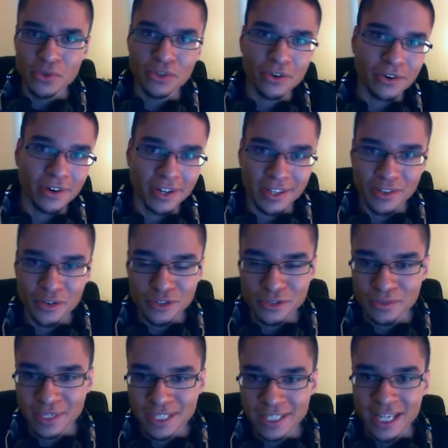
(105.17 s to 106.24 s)
York, those
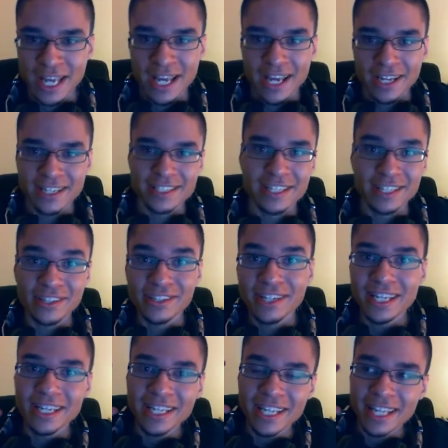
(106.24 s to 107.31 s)
ones, because you
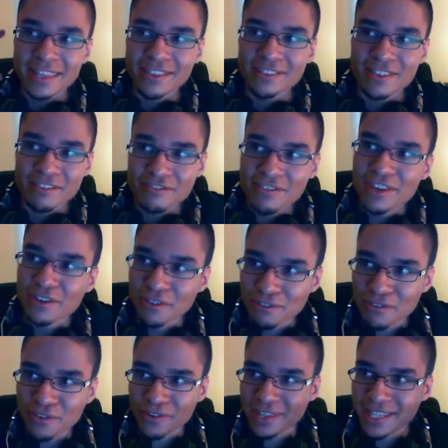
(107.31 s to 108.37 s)
need to get the feel
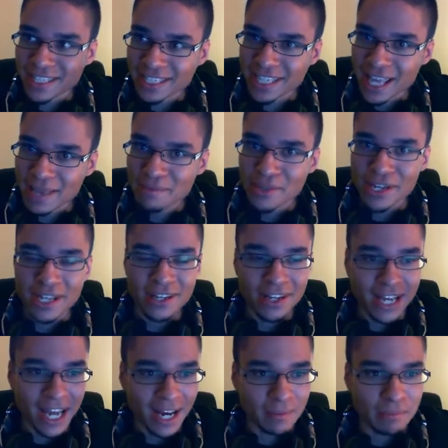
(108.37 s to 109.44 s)
for this game. You need to
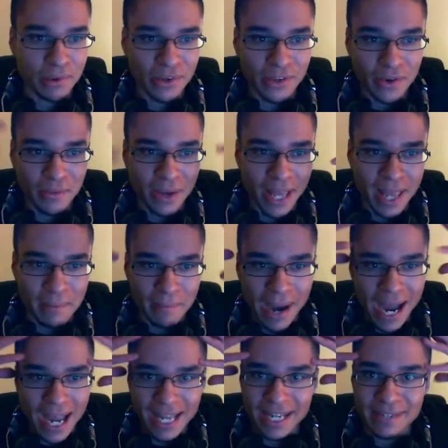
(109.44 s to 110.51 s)
kind of put your
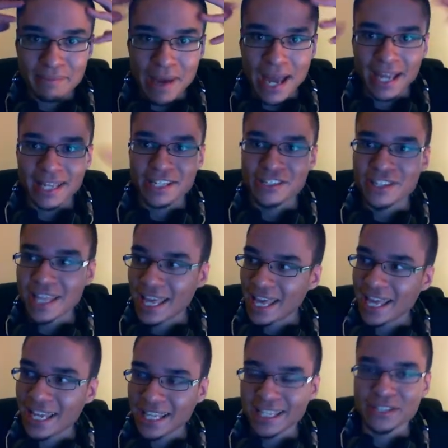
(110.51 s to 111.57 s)
mind back into the
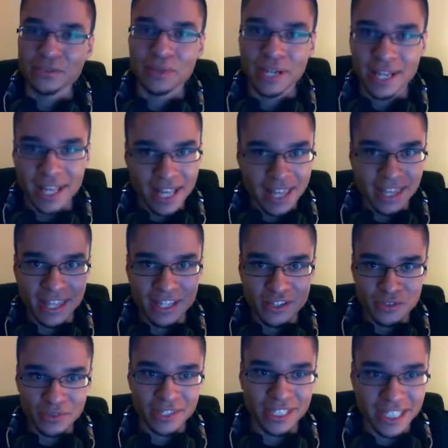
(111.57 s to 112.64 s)
80s when
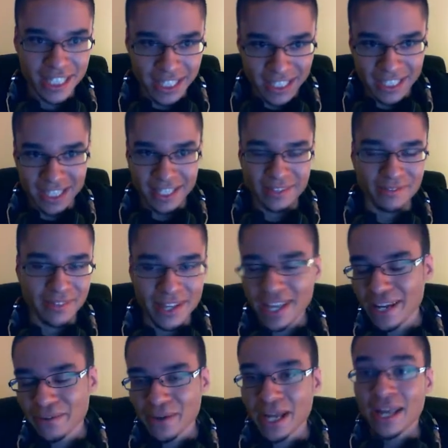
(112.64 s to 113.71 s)
things were cheesy. And
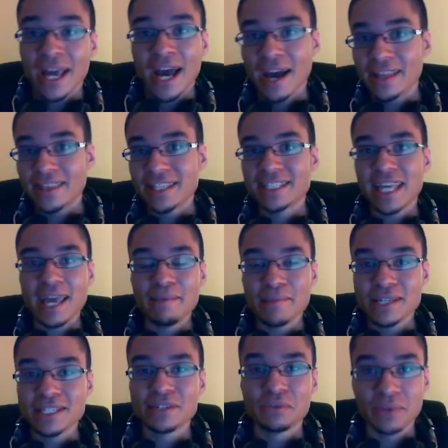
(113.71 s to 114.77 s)
anyway, uh, this game
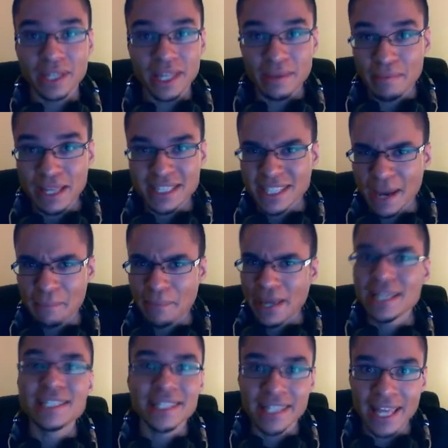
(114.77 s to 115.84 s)
isn't really, it's not
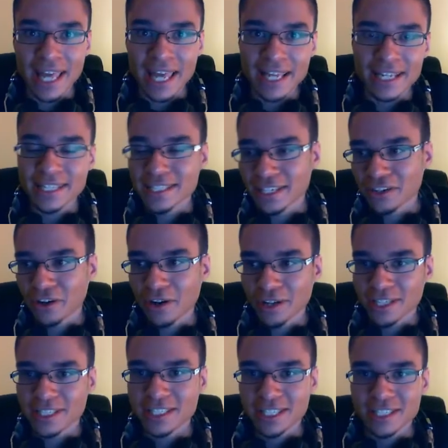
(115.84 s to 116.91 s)
based in the 80s at all.
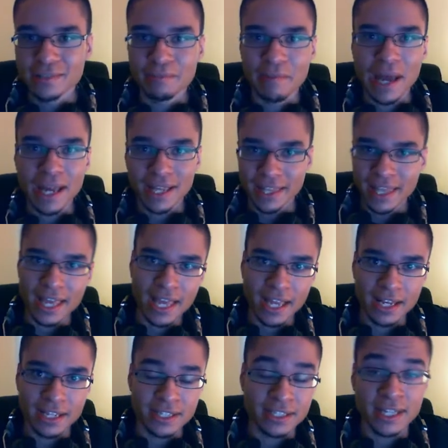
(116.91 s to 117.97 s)
It's just back in the
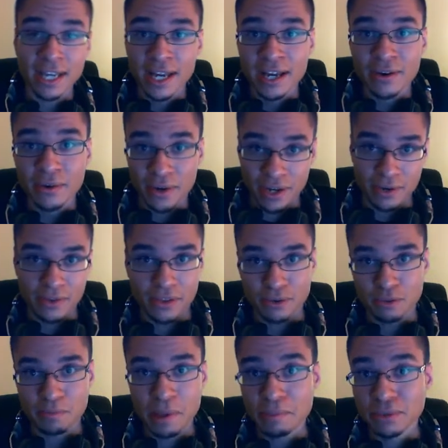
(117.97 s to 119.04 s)
80s, uh, there
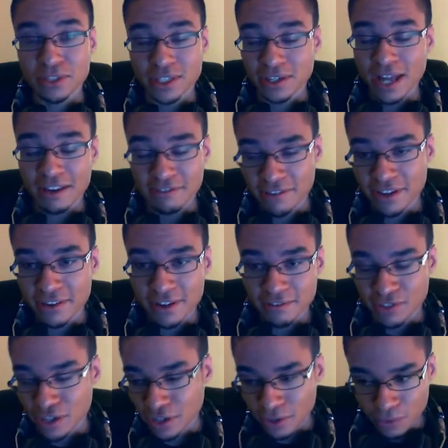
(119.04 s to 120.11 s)
were people still had fear
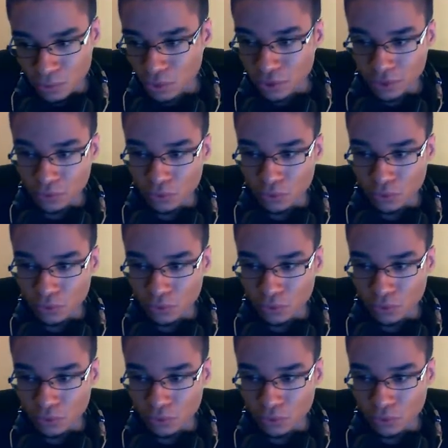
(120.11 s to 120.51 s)
of, you know, World